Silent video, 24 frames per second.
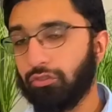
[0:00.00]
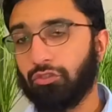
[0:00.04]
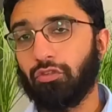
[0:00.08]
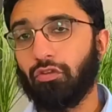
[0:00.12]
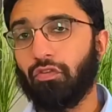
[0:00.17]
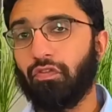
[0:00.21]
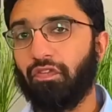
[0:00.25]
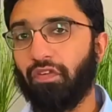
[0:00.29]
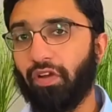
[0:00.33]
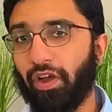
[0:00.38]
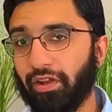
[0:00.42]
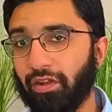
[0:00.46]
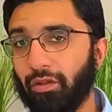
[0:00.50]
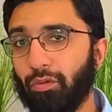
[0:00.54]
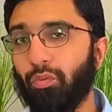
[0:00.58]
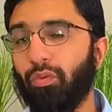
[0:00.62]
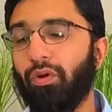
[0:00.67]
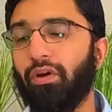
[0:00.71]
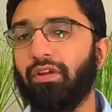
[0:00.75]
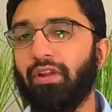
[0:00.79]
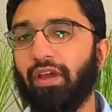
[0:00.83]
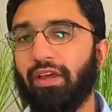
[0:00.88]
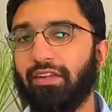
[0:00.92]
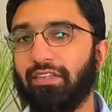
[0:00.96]
So the final
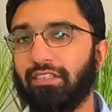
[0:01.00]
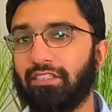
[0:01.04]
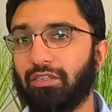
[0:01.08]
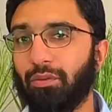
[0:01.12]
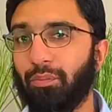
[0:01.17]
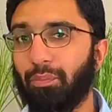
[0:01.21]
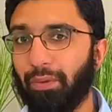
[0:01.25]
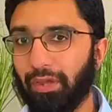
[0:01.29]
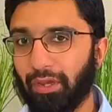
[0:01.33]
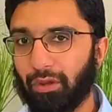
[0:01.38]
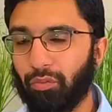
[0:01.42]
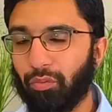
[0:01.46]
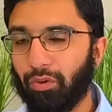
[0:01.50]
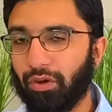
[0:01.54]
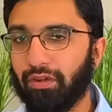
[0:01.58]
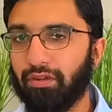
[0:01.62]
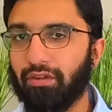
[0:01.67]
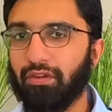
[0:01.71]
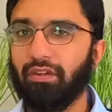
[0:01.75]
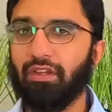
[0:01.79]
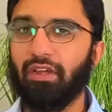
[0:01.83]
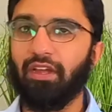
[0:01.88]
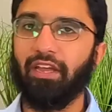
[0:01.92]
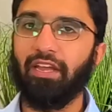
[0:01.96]
one, and it's a big
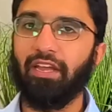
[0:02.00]
one,